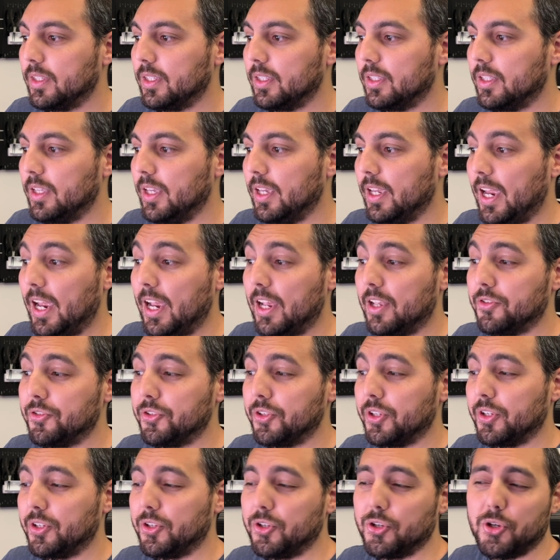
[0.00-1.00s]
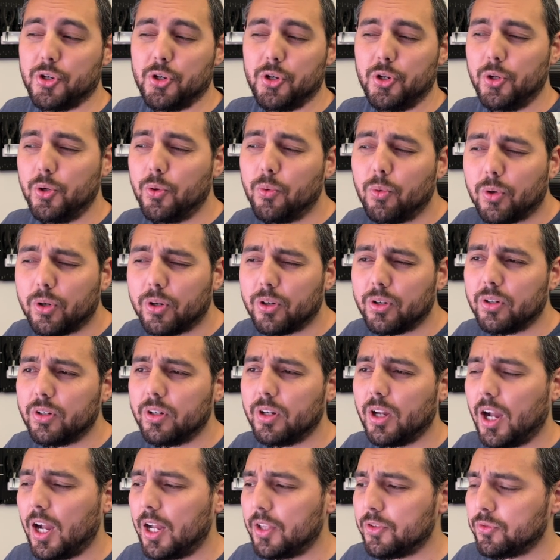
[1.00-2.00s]
It has
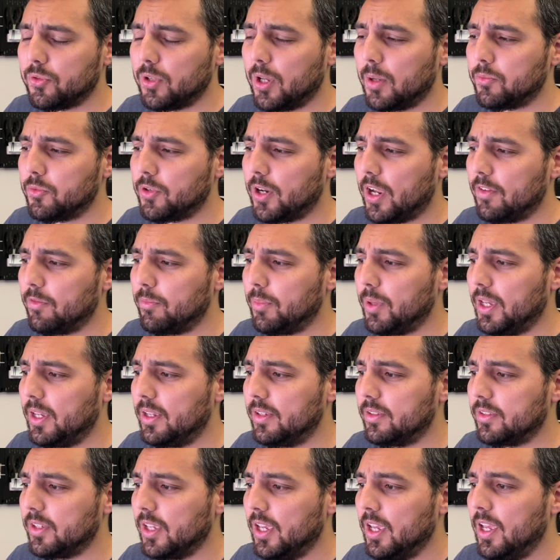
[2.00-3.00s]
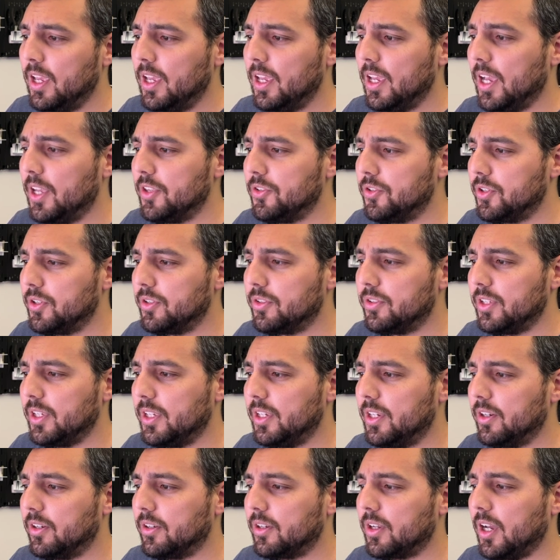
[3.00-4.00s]
newer hot swap drive bays, as you can see
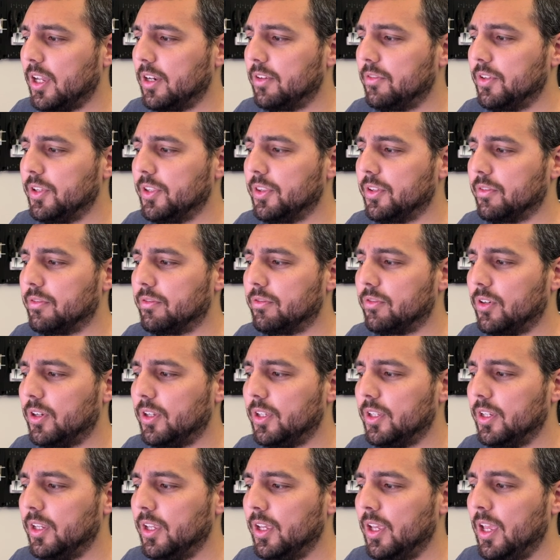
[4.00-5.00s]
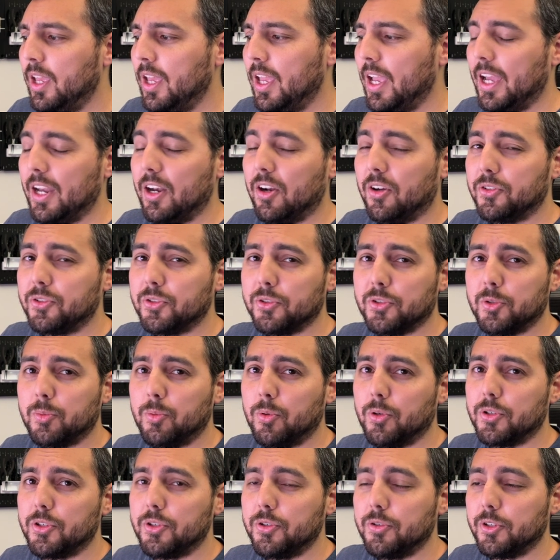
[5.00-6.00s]
here, kind of in the front, and also
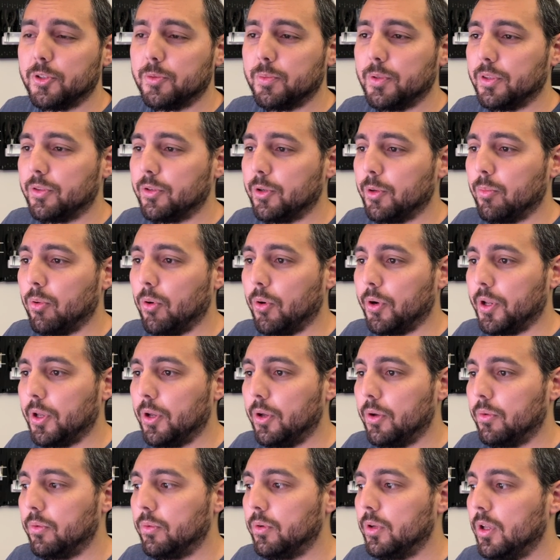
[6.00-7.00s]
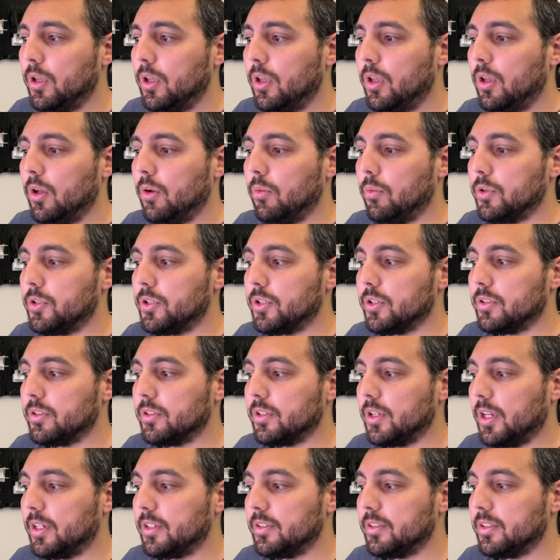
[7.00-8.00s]
supports U S B three point oh, which is
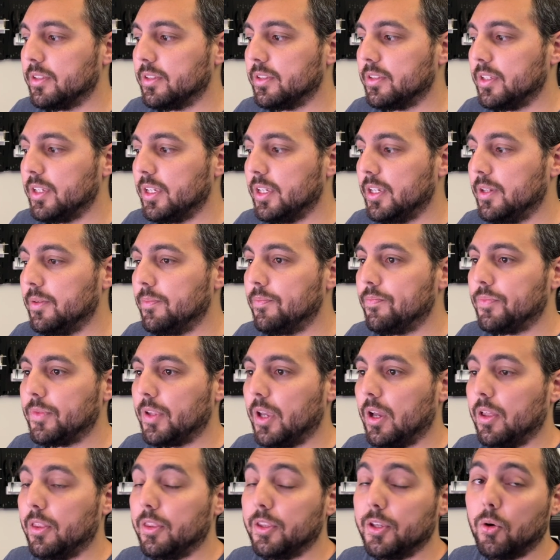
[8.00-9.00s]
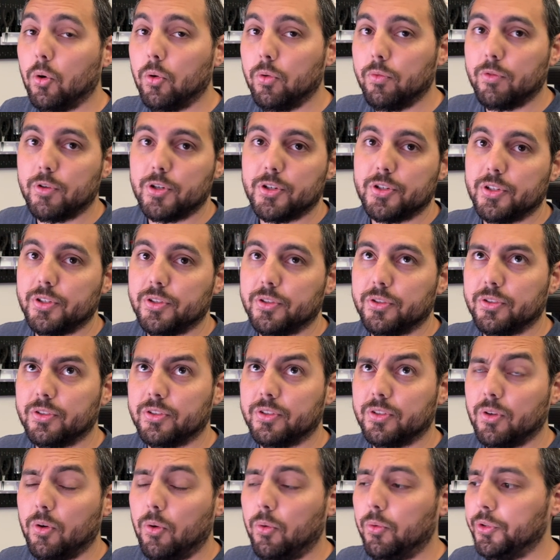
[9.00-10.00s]
nice to see. Uh, the old
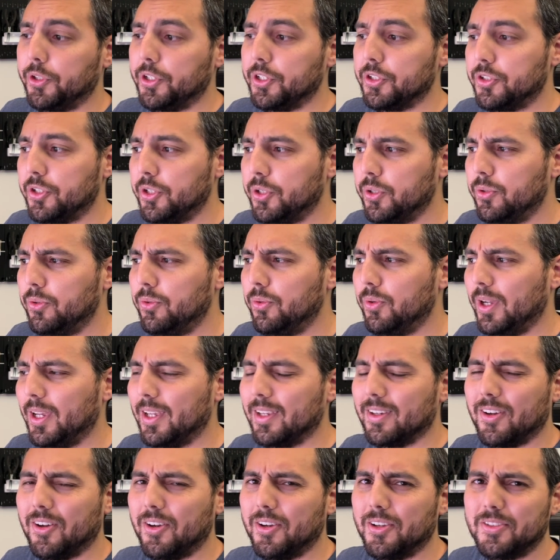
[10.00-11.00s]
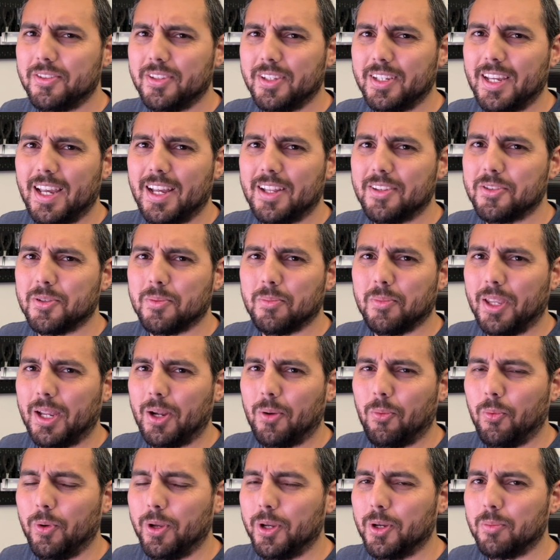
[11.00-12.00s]
version's only two, and honestly had some
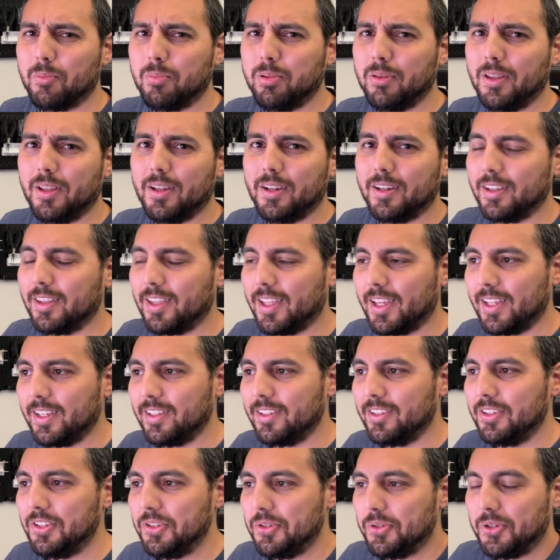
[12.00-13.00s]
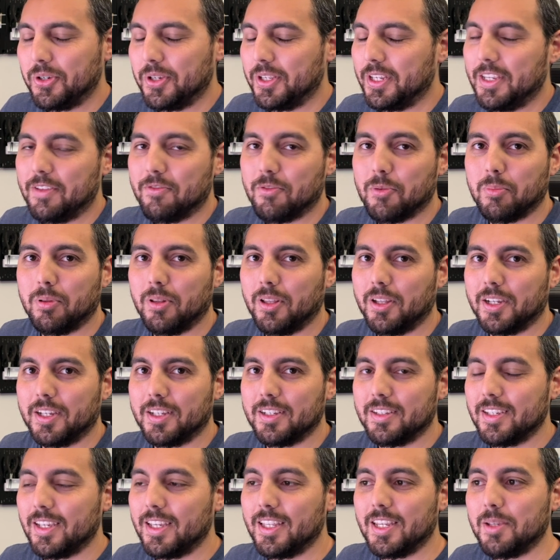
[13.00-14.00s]
like weird plug that you couldn't even plug
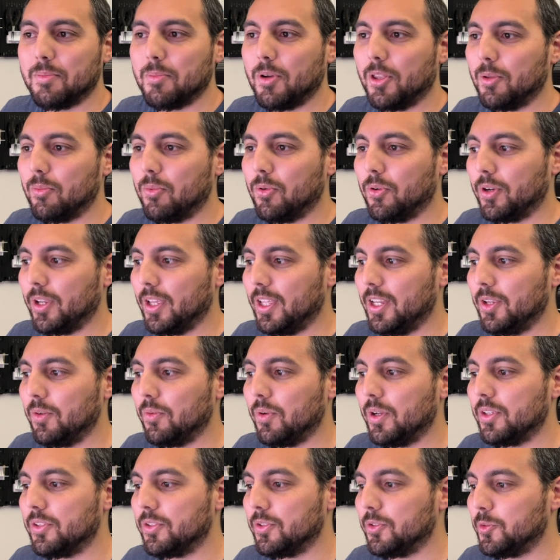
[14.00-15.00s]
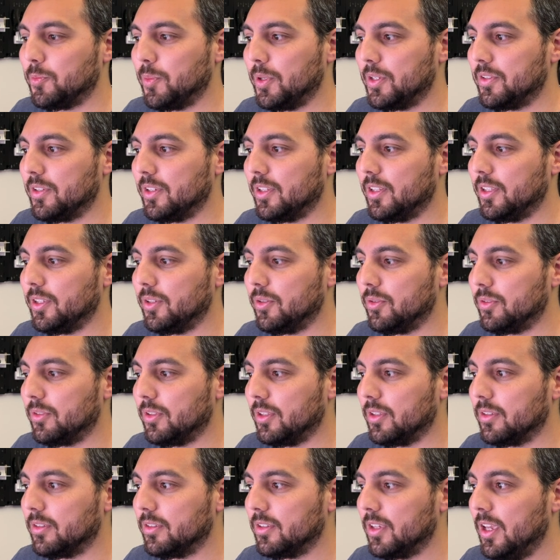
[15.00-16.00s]
into any motherboard anyway, so it's basically
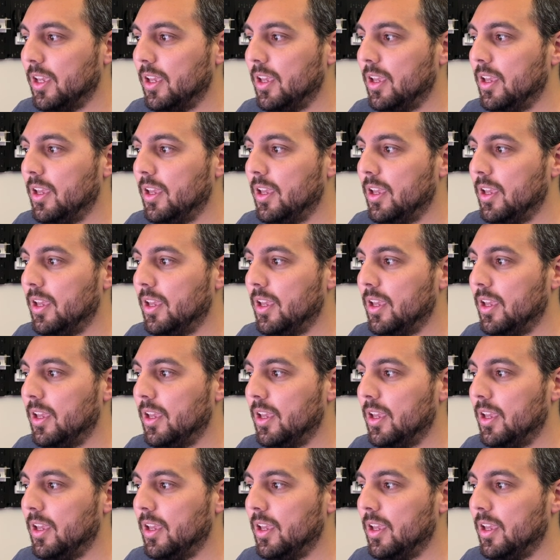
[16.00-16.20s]
useless.